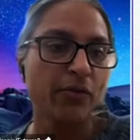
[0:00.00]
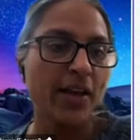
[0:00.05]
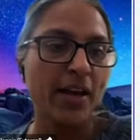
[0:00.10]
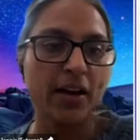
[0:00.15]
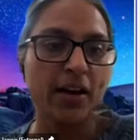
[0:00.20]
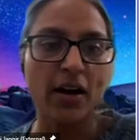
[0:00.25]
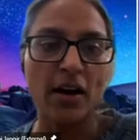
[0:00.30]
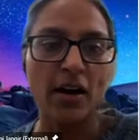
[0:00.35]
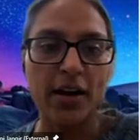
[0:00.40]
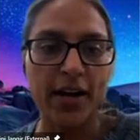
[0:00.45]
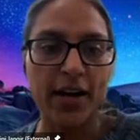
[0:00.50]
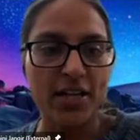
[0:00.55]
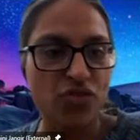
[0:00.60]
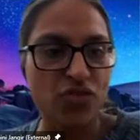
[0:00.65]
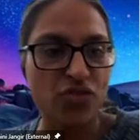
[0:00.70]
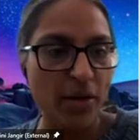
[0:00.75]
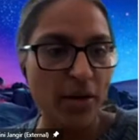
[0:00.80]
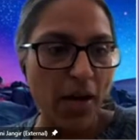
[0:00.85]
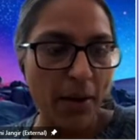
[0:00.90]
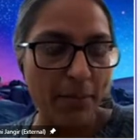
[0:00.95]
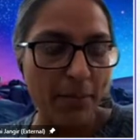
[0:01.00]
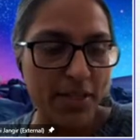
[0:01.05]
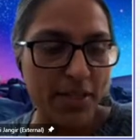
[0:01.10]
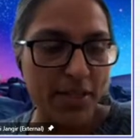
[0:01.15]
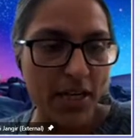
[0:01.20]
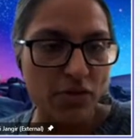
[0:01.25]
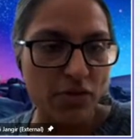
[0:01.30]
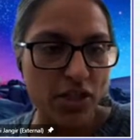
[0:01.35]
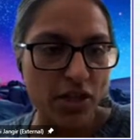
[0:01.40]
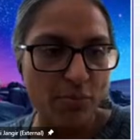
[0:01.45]
There are extreme
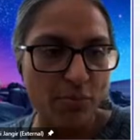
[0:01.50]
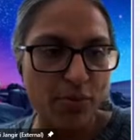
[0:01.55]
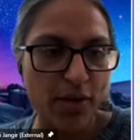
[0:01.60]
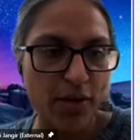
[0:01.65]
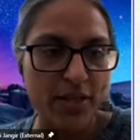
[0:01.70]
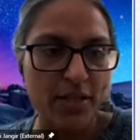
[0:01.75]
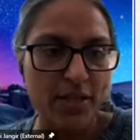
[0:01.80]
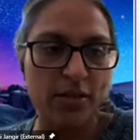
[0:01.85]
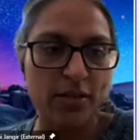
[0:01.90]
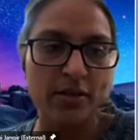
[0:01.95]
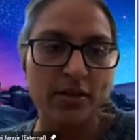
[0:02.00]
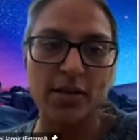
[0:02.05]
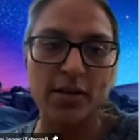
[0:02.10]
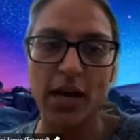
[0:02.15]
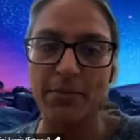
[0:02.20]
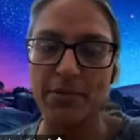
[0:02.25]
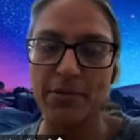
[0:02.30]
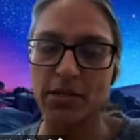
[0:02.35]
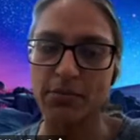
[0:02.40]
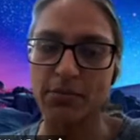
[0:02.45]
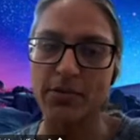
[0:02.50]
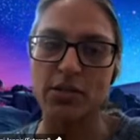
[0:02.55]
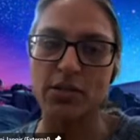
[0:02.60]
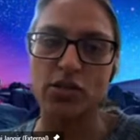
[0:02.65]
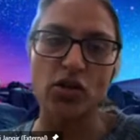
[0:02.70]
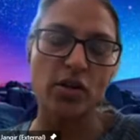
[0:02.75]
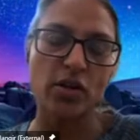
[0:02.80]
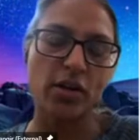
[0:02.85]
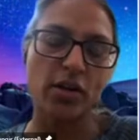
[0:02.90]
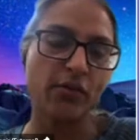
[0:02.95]
habitats which are present.
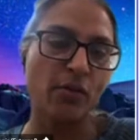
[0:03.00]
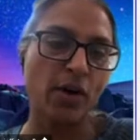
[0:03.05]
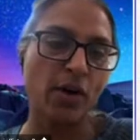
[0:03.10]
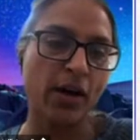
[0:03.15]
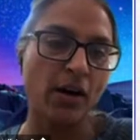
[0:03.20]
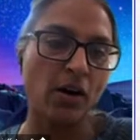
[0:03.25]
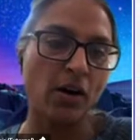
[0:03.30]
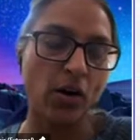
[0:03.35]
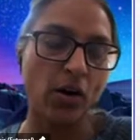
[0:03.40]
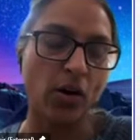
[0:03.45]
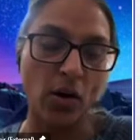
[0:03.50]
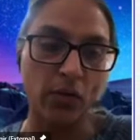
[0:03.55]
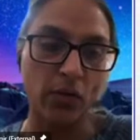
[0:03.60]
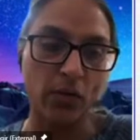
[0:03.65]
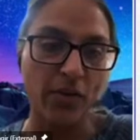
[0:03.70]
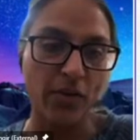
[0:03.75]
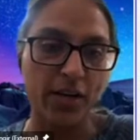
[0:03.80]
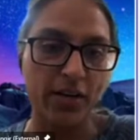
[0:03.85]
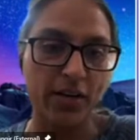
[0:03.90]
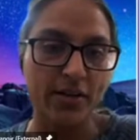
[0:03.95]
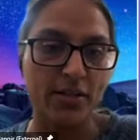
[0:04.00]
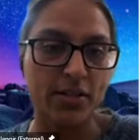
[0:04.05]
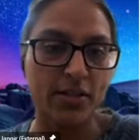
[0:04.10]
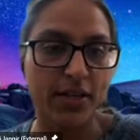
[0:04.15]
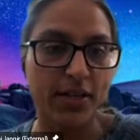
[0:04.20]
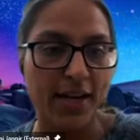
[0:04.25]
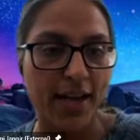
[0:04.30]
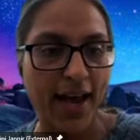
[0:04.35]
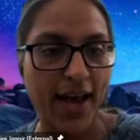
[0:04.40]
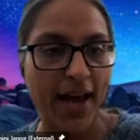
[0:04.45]
Habitability on Venus
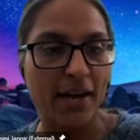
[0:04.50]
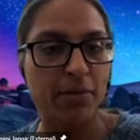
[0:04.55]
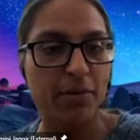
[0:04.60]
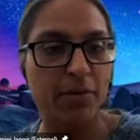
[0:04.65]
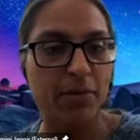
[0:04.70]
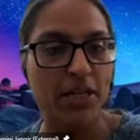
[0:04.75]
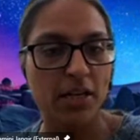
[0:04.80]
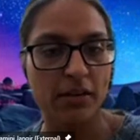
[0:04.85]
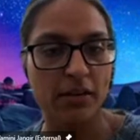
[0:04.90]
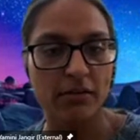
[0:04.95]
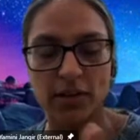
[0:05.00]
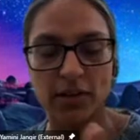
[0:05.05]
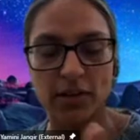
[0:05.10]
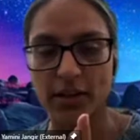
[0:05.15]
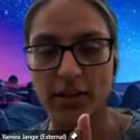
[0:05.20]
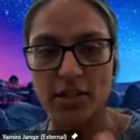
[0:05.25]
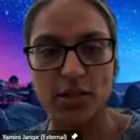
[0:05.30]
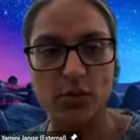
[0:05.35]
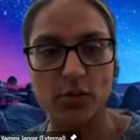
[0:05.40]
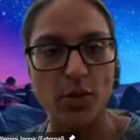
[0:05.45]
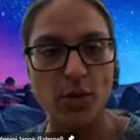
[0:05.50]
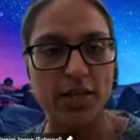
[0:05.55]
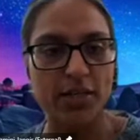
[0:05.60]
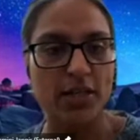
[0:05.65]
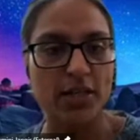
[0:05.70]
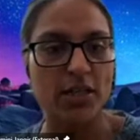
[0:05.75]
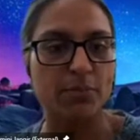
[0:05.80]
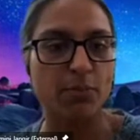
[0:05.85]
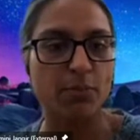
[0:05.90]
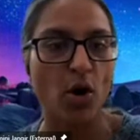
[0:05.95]
can be in the
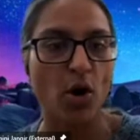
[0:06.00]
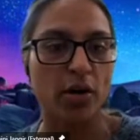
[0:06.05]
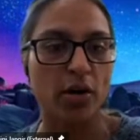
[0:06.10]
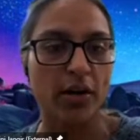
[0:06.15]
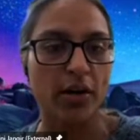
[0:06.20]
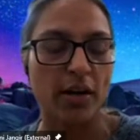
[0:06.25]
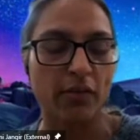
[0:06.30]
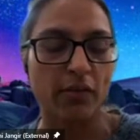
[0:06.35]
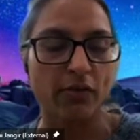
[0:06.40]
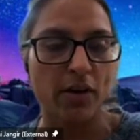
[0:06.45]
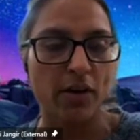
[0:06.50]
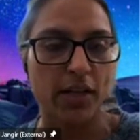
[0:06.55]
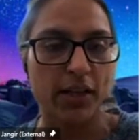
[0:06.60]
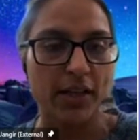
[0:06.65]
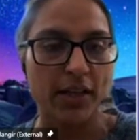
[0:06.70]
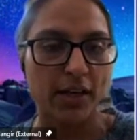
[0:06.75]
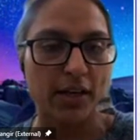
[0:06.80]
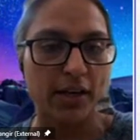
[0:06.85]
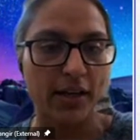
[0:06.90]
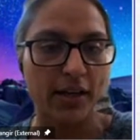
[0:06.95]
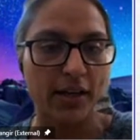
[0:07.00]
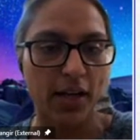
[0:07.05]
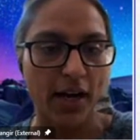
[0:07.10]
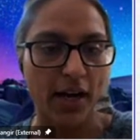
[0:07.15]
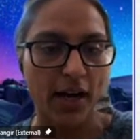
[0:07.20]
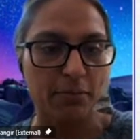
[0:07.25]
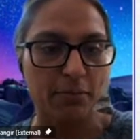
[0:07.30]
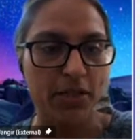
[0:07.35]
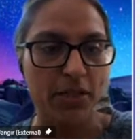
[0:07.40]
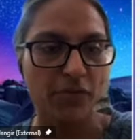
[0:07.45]
sweet spot in the
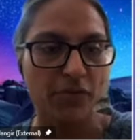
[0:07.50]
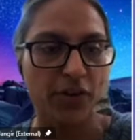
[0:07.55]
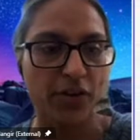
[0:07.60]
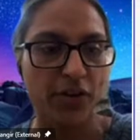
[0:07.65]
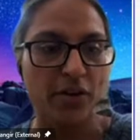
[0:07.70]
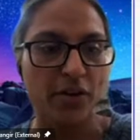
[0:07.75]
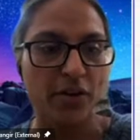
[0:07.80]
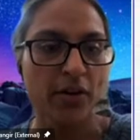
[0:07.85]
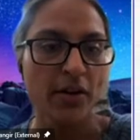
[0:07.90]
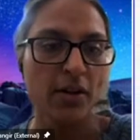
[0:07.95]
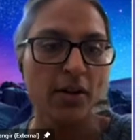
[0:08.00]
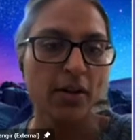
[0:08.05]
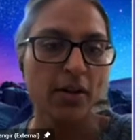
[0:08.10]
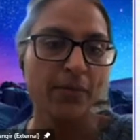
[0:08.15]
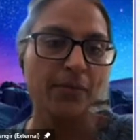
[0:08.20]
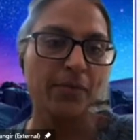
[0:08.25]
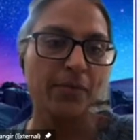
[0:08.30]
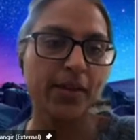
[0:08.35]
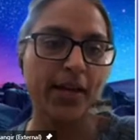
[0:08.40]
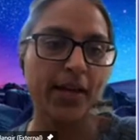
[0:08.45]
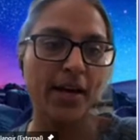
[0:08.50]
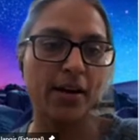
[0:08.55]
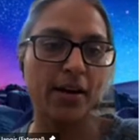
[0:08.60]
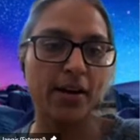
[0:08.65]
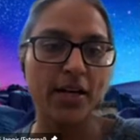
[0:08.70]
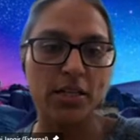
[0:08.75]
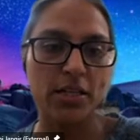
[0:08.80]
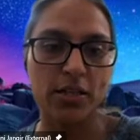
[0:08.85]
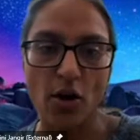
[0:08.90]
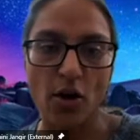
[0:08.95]
atmosphere. There
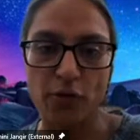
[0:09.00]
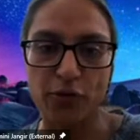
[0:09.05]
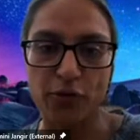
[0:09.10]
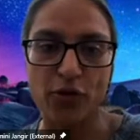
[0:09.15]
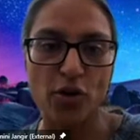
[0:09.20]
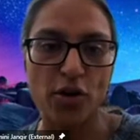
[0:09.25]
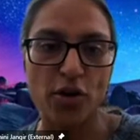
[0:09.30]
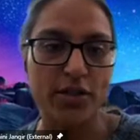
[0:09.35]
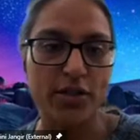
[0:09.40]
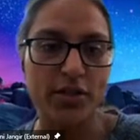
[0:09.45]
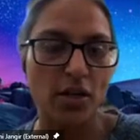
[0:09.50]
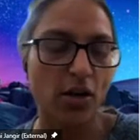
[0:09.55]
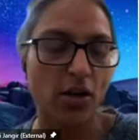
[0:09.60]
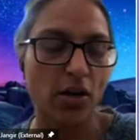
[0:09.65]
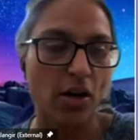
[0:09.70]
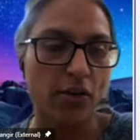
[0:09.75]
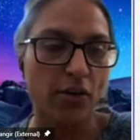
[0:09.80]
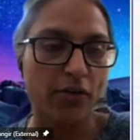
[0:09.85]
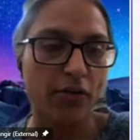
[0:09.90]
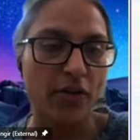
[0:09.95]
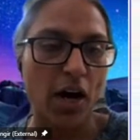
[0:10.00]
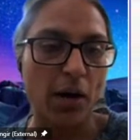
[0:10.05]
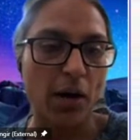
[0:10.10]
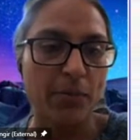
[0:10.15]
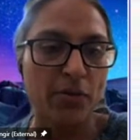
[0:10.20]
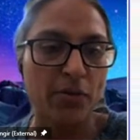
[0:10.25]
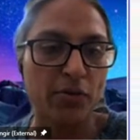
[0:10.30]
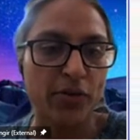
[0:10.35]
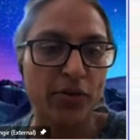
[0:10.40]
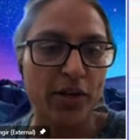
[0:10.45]
is, of course, a lot of
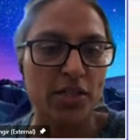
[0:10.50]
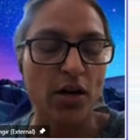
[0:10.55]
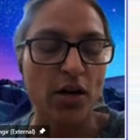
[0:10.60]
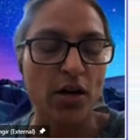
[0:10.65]
carbon